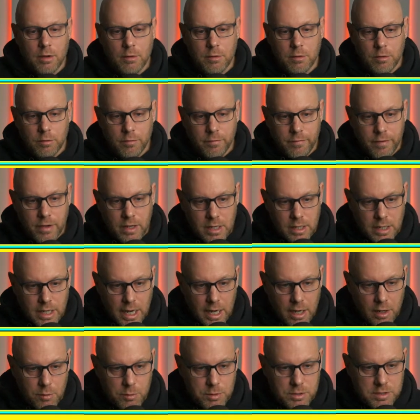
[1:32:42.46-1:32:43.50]

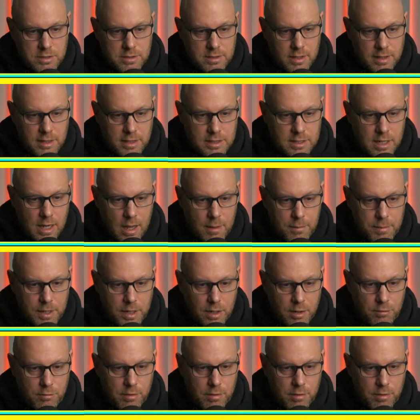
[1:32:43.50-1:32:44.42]
Vindicator, which is at the top here,